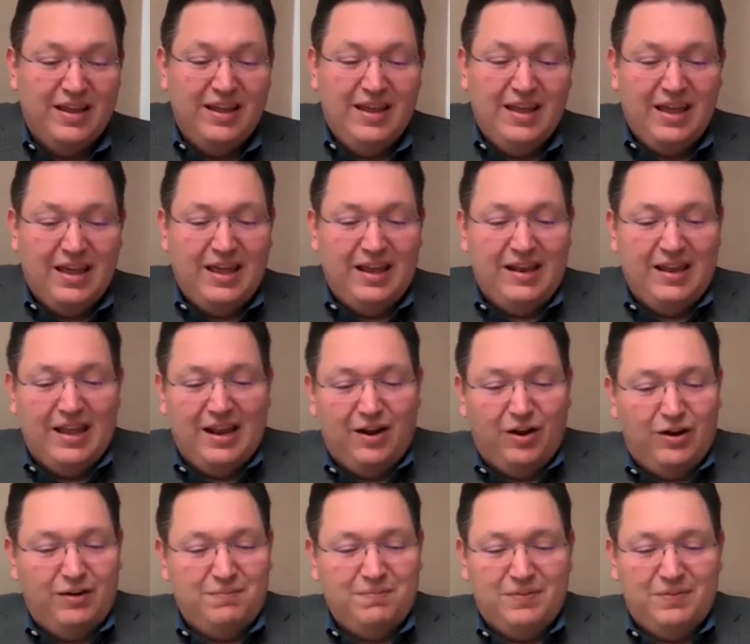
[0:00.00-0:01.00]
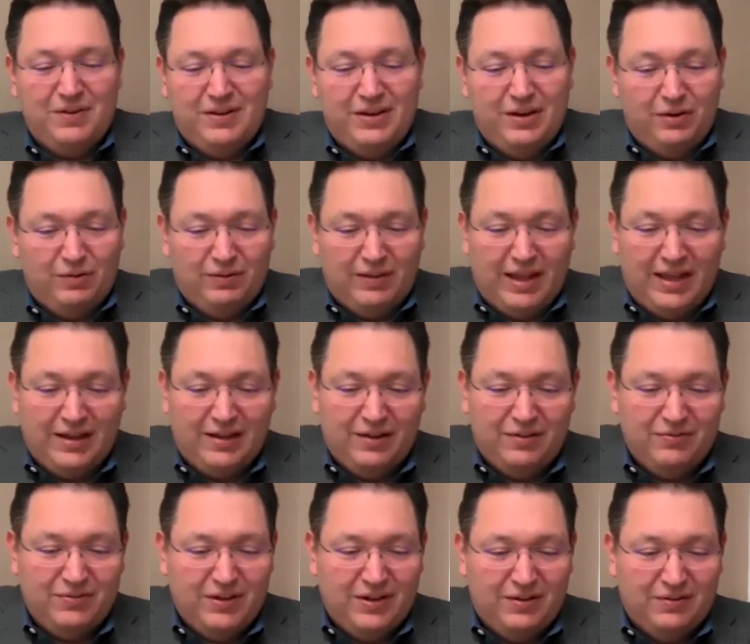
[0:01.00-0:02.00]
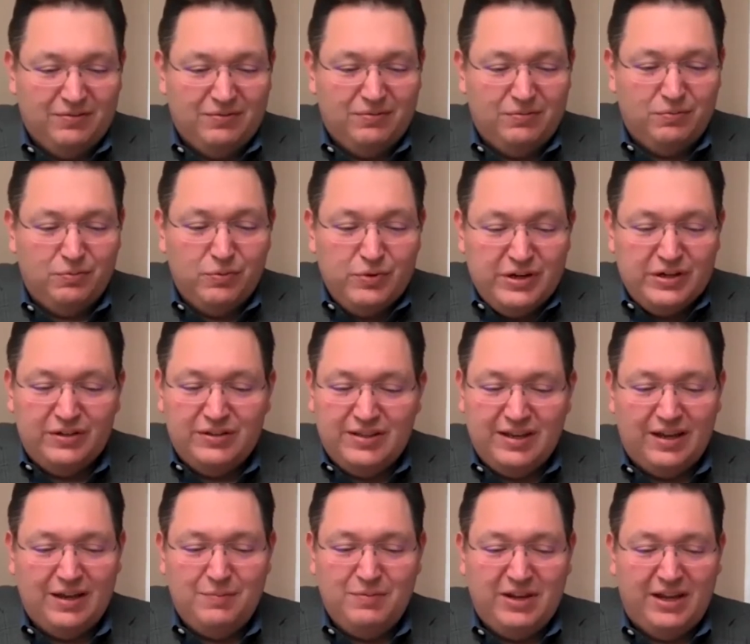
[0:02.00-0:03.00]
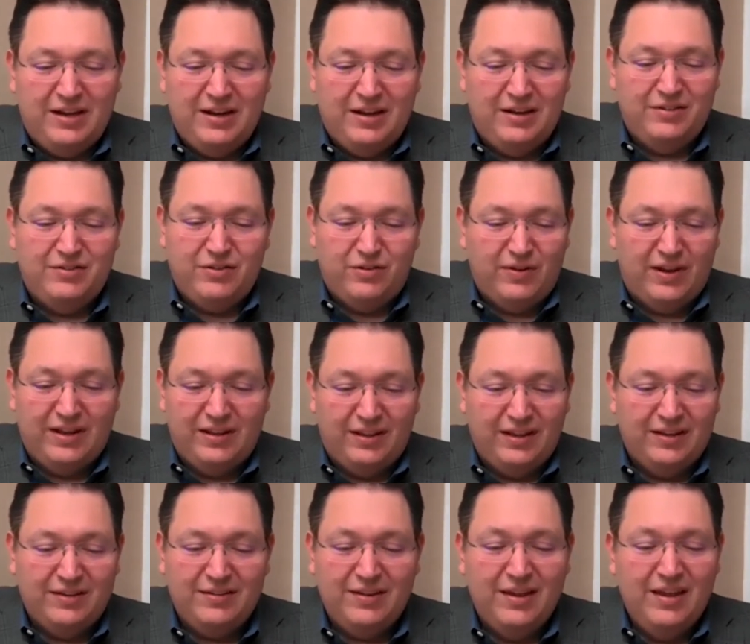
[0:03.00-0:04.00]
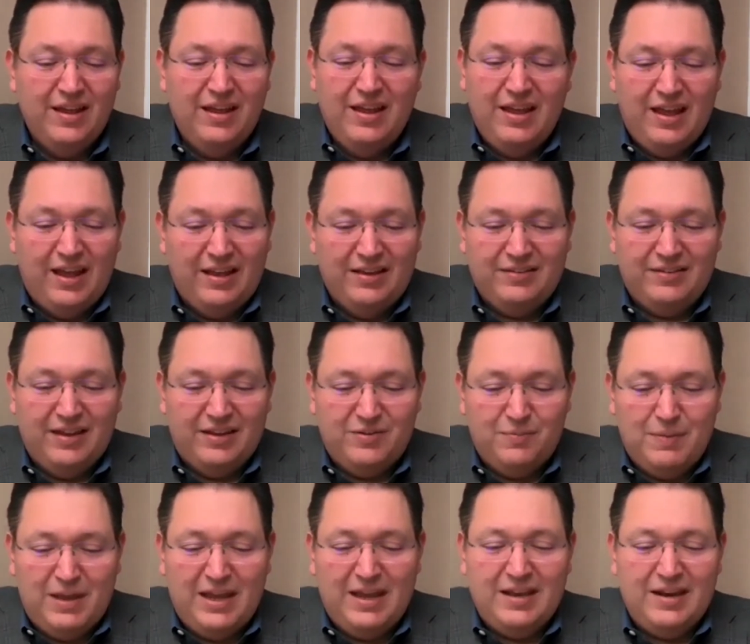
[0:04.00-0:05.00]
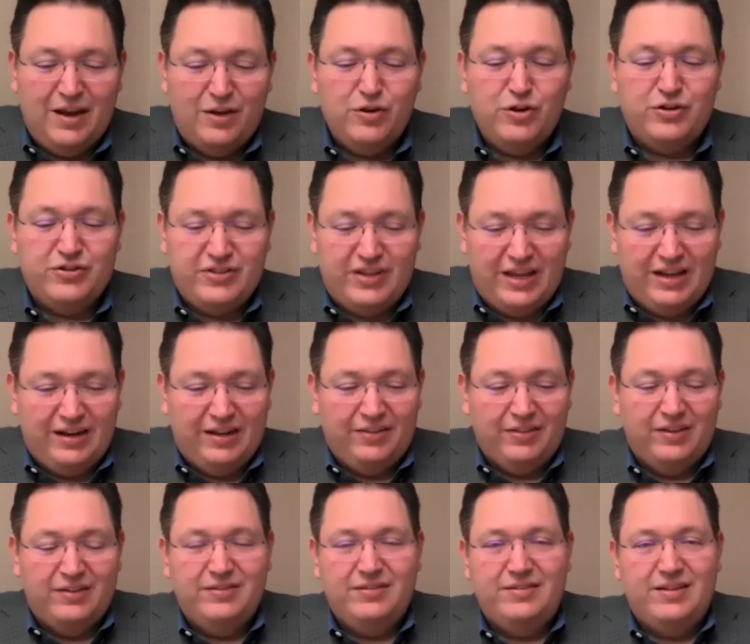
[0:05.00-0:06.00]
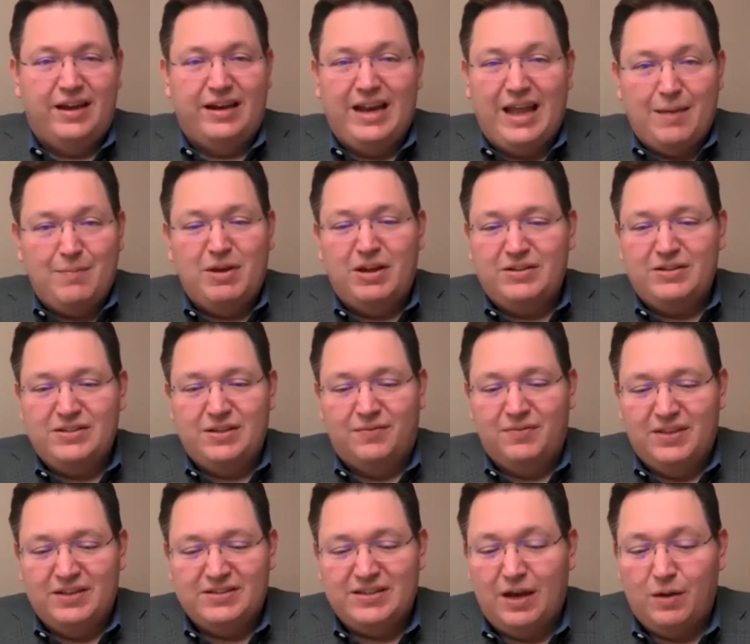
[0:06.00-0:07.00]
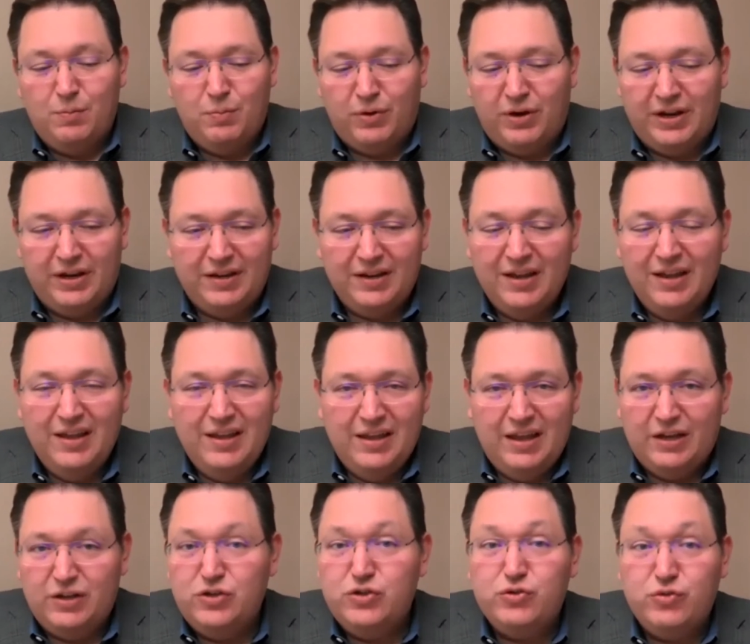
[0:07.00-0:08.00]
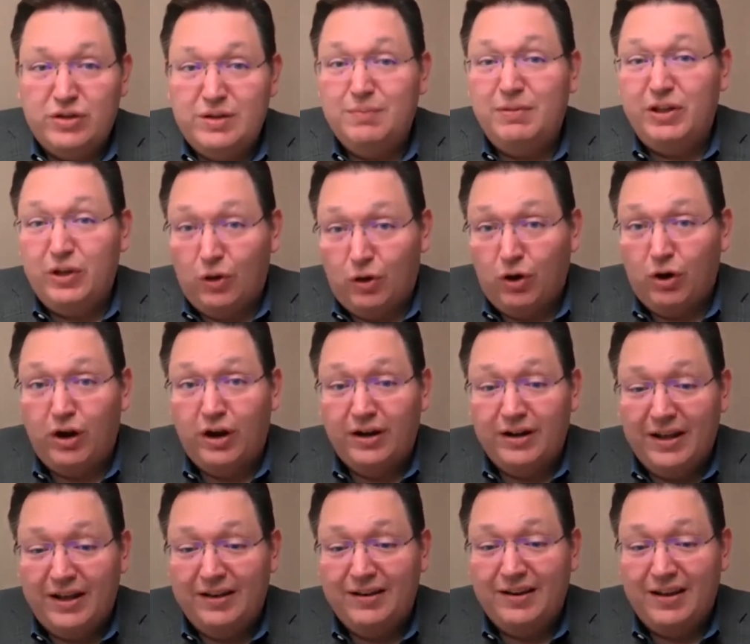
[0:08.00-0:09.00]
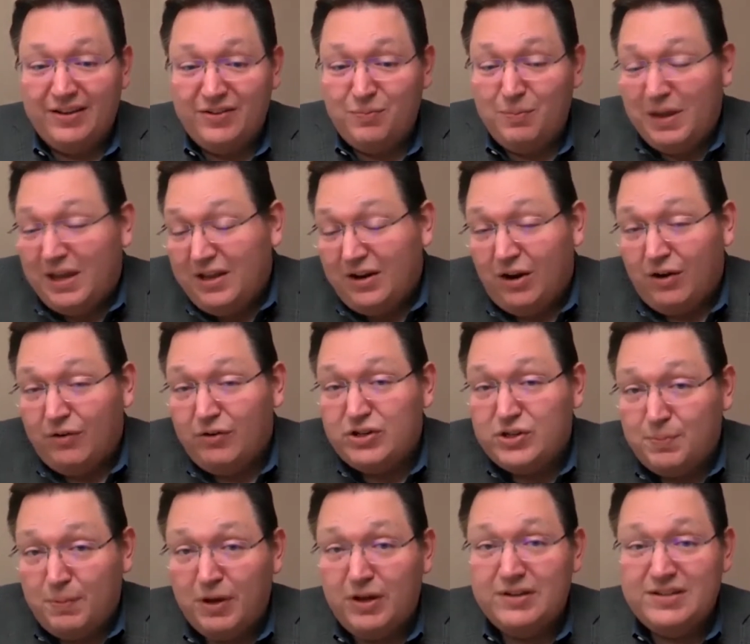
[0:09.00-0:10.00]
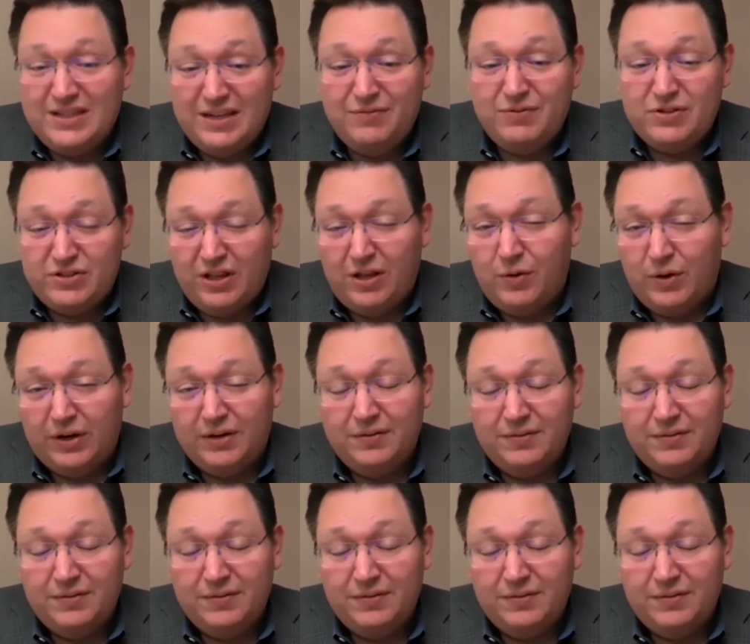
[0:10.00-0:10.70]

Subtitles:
And our lack of real-time data and surveillance has made understanding the dynamics of this outbreak extremely hard and has made our response even slower.